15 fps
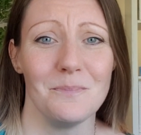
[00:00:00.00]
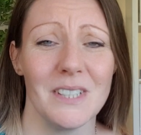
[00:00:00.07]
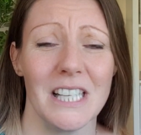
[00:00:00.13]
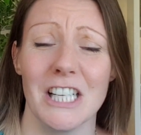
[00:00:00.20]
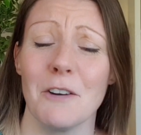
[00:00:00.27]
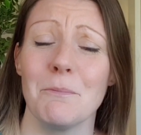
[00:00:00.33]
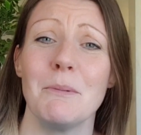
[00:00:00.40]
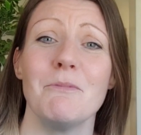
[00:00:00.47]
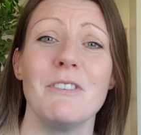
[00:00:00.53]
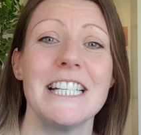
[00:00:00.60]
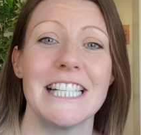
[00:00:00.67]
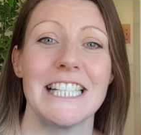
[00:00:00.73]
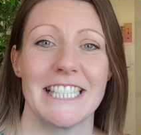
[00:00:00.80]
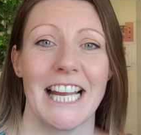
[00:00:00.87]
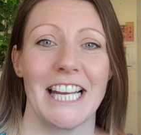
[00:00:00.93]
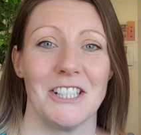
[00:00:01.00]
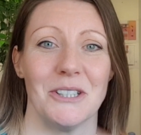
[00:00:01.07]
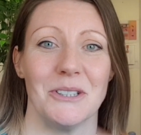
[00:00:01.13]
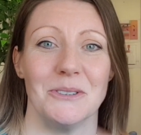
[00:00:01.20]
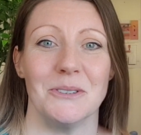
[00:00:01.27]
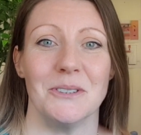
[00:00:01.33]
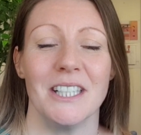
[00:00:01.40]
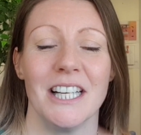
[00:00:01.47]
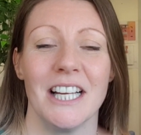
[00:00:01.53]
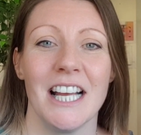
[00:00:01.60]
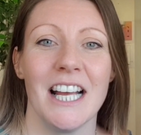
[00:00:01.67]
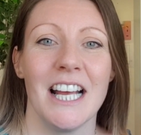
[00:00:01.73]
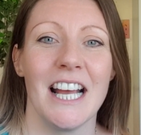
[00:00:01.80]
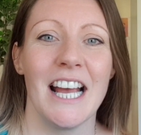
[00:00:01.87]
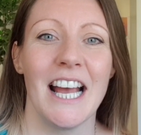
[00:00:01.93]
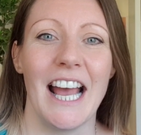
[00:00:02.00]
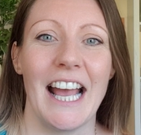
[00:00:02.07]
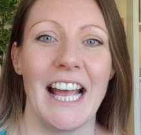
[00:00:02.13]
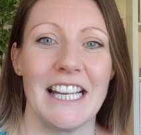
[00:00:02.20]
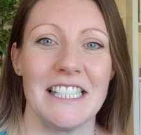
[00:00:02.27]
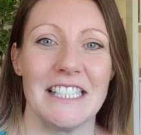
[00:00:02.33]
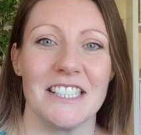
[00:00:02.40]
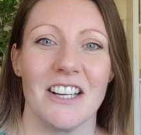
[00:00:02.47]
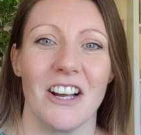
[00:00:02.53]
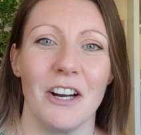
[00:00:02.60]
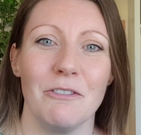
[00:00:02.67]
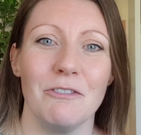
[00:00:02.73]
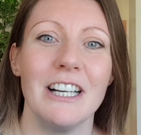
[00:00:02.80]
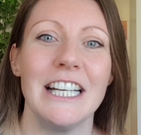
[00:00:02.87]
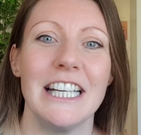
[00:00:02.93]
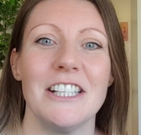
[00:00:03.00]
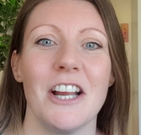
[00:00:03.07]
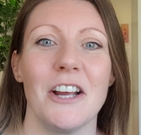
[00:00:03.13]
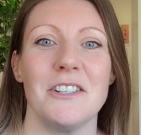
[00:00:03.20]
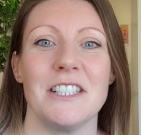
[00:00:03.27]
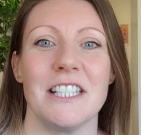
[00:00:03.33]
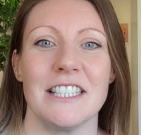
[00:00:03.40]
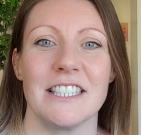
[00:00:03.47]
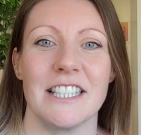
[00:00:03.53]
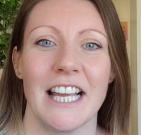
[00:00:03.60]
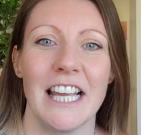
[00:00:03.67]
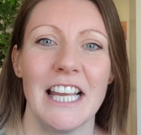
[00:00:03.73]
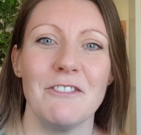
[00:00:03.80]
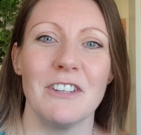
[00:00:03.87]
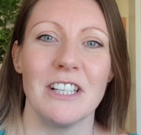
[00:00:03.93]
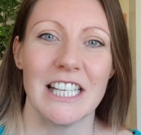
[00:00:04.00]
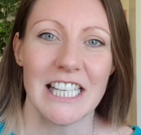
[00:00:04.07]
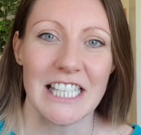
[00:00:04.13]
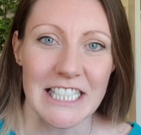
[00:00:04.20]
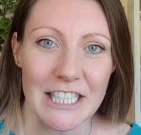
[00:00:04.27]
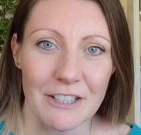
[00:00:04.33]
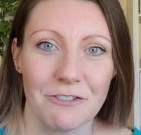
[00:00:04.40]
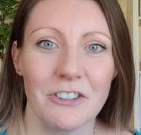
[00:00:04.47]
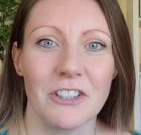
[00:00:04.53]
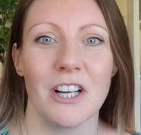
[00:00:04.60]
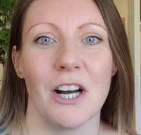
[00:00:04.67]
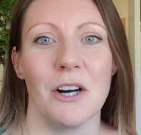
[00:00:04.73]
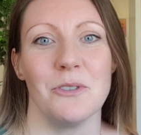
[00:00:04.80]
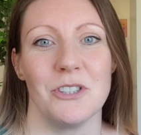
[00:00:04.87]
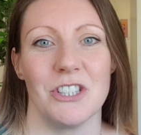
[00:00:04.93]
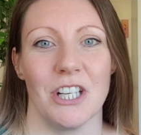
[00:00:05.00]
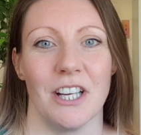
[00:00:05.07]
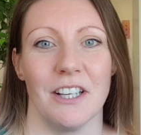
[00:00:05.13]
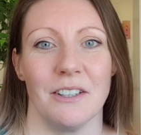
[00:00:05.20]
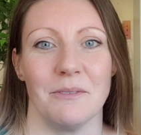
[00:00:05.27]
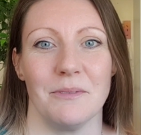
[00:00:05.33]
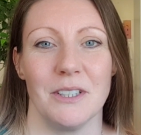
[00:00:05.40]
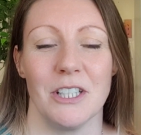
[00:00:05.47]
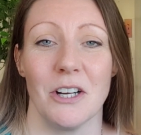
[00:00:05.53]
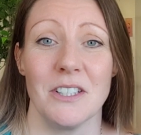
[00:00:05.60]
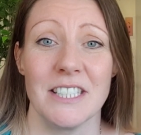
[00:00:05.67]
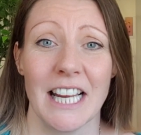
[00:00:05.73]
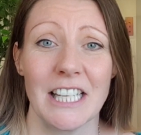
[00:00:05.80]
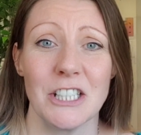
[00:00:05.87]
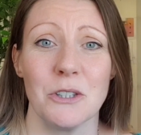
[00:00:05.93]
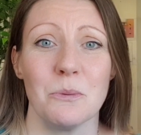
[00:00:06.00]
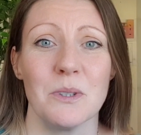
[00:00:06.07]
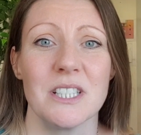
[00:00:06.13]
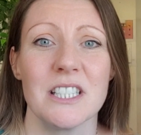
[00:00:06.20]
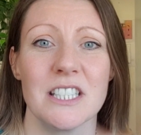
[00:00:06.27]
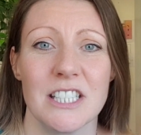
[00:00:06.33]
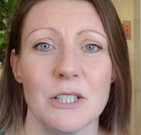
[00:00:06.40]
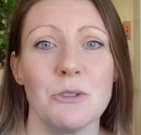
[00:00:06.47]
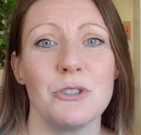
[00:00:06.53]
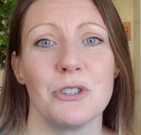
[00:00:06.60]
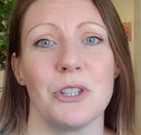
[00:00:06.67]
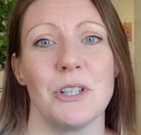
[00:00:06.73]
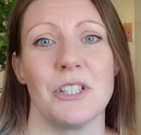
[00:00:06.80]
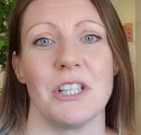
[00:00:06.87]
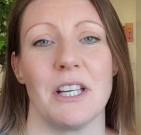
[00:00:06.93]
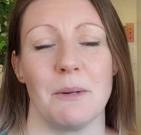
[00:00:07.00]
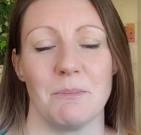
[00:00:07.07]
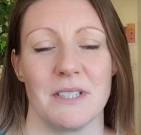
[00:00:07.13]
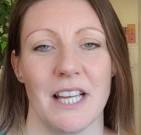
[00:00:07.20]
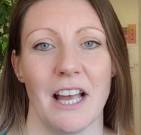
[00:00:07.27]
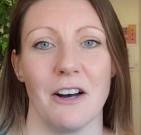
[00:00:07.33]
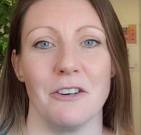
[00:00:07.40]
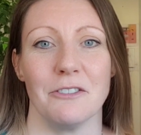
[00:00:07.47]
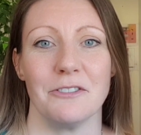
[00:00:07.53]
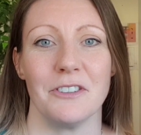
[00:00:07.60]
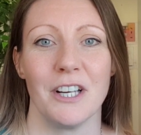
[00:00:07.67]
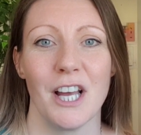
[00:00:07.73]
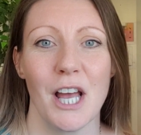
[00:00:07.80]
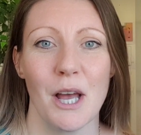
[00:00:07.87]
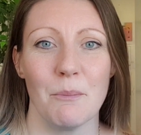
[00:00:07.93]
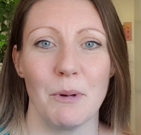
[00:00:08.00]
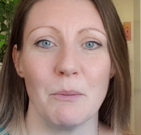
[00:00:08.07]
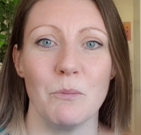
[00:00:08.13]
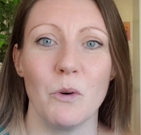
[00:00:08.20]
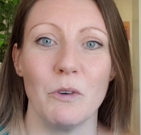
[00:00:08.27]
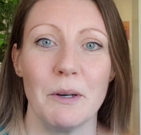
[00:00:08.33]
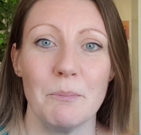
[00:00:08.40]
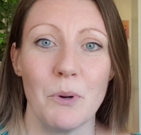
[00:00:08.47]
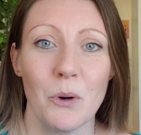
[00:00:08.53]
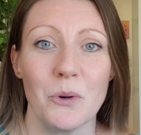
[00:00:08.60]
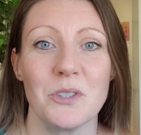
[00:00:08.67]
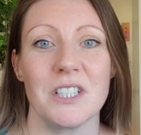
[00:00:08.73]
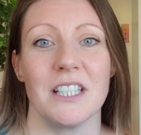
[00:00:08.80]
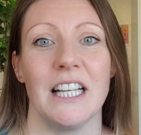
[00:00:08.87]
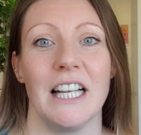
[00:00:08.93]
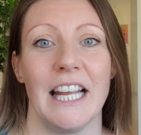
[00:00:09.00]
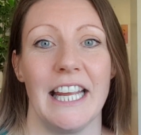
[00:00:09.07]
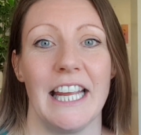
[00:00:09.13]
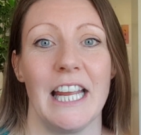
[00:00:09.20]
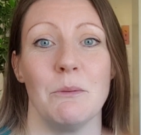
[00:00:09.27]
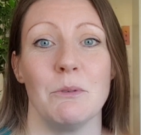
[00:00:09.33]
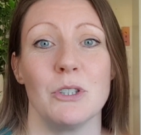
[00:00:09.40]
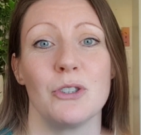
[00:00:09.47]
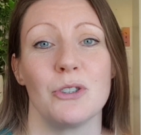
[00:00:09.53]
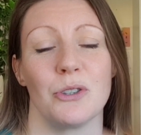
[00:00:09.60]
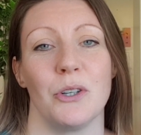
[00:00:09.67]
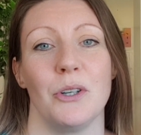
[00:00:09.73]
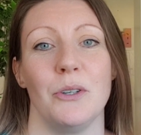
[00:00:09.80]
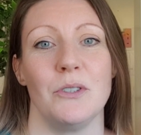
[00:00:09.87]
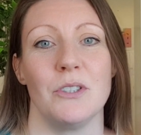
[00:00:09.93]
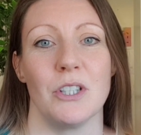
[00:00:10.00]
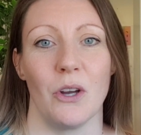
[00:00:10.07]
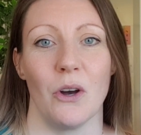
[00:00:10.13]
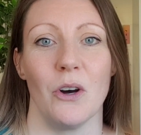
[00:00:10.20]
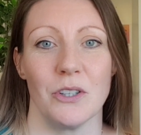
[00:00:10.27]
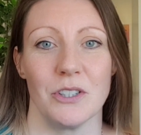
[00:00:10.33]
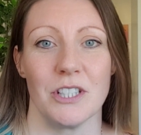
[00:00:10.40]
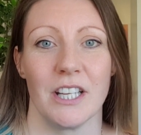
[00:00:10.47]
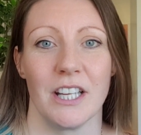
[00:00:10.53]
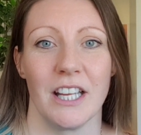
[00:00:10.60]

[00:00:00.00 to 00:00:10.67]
And I've been reading Daniel, and I really noticed that even in a different culture, you know, Daniel was still true to himself, but more importantly, he was true to God.